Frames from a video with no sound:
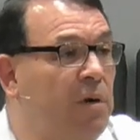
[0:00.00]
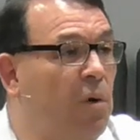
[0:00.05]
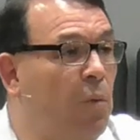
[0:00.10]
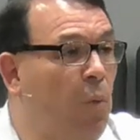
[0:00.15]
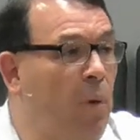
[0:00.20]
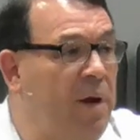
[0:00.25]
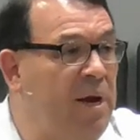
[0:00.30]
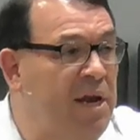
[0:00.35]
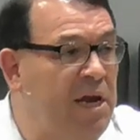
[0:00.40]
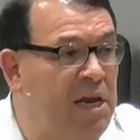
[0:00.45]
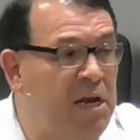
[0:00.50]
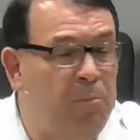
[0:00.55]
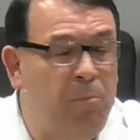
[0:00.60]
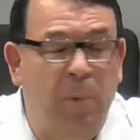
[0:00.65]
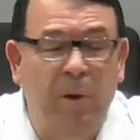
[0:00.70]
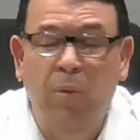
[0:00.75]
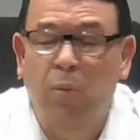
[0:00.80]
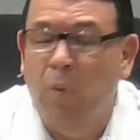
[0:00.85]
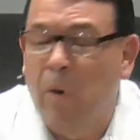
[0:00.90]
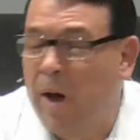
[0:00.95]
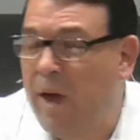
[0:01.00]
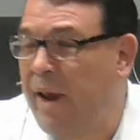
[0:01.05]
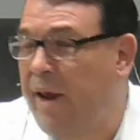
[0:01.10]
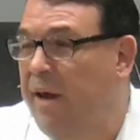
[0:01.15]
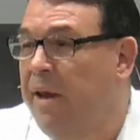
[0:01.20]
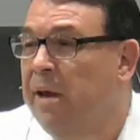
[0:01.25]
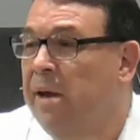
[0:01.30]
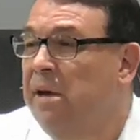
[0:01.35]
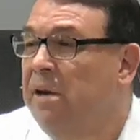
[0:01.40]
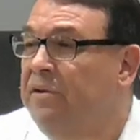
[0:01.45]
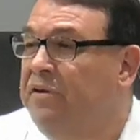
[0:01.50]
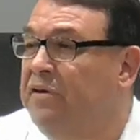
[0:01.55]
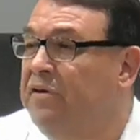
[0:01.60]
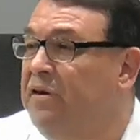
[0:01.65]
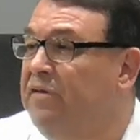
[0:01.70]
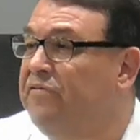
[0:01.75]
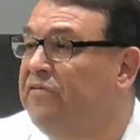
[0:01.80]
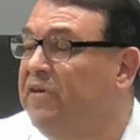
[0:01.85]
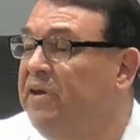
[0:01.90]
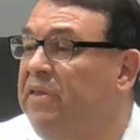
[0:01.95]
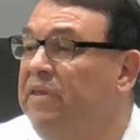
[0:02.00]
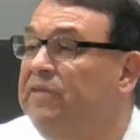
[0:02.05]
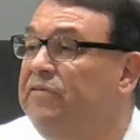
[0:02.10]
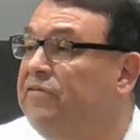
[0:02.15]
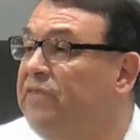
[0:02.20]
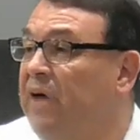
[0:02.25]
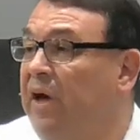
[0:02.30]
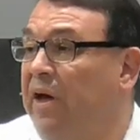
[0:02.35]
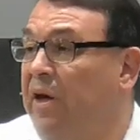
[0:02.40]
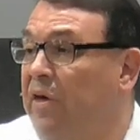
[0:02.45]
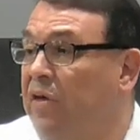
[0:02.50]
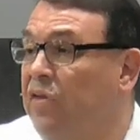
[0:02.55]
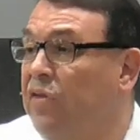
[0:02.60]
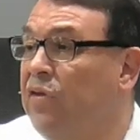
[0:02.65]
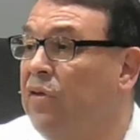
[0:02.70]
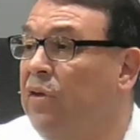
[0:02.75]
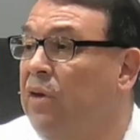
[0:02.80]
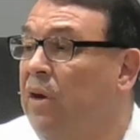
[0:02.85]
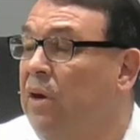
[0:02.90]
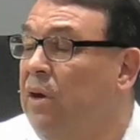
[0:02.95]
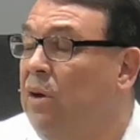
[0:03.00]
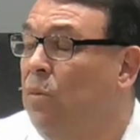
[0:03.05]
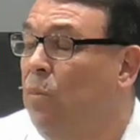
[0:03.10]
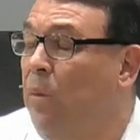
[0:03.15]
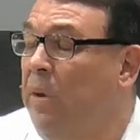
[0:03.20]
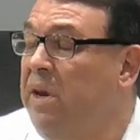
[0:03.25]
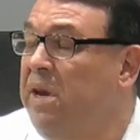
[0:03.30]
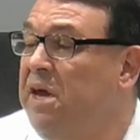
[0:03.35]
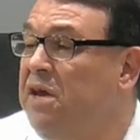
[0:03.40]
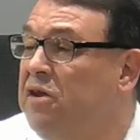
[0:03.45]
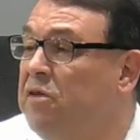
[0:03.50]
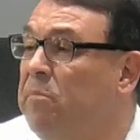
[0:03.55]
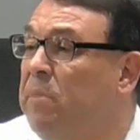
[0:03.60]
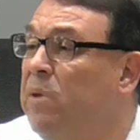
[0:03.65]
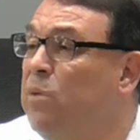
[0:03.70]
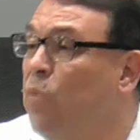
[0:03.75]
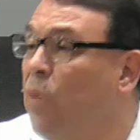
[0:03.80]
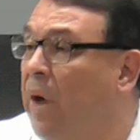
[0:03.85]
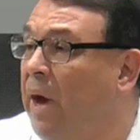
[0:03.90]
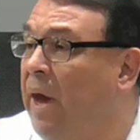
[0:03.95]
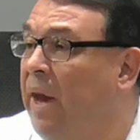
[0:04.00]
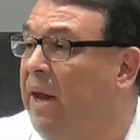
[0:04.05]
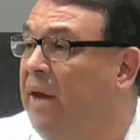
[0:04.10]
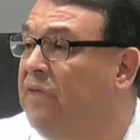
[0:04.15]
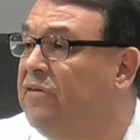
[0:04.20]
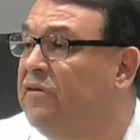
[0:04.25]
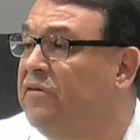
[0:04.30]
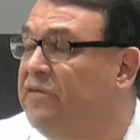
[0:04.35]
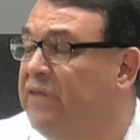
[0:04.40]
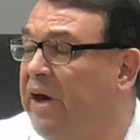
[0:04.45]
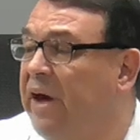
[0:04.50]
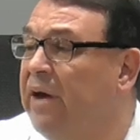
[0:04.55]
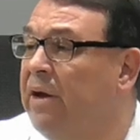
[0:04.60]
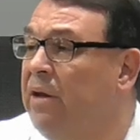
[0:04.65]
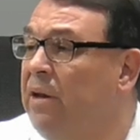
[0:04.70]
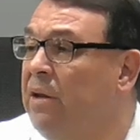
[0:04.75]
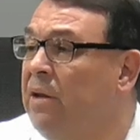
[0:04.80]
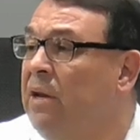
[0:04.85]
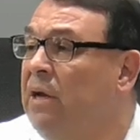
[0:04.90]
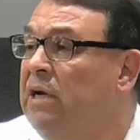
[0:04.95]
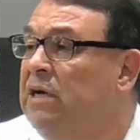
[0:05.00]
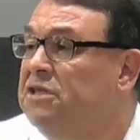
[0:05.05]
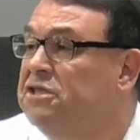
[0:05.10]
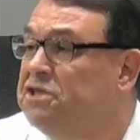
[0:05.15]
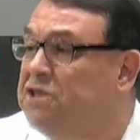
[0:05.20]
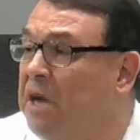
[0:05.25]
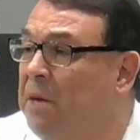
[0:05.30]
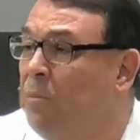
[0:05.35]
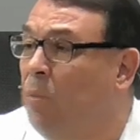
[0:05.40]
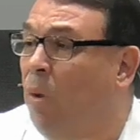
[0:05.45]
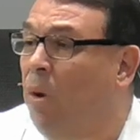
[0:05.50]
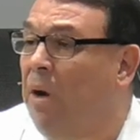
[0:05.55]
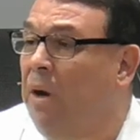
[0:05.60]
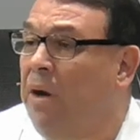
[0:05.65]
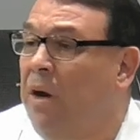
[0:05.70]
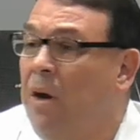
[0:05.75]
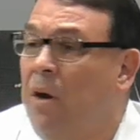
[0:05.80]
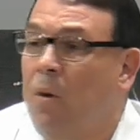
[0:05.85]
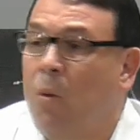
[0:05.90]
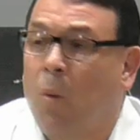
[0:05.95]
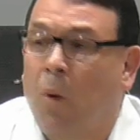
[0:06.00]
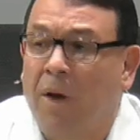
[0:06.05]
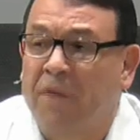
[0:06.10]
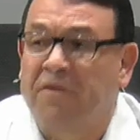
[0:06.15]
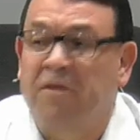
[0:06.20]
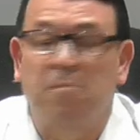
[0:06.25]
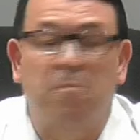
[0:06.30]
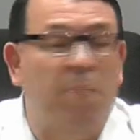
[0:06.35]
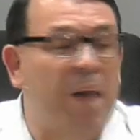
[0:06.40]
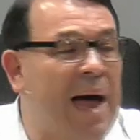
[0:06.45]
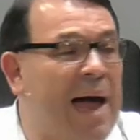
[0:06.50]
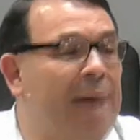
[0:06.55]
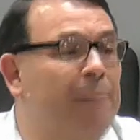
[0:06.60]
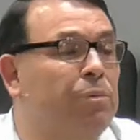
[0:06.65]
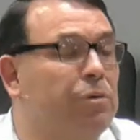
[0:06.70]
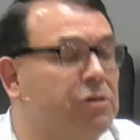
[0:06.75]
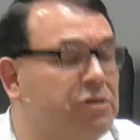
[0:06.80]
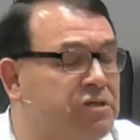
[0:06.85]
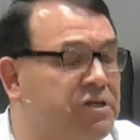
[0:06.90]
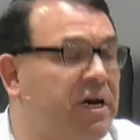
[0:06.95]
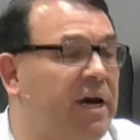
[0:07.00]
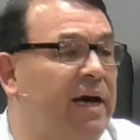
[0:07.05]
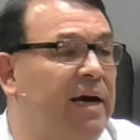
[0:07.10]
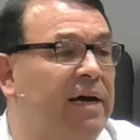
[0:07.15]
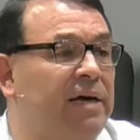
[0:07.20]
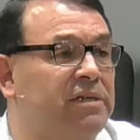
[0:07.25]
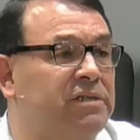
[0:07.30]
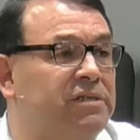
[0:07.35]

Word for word: We need to be ready to defend the faith. We need to be ready to tell someone what the Bible says.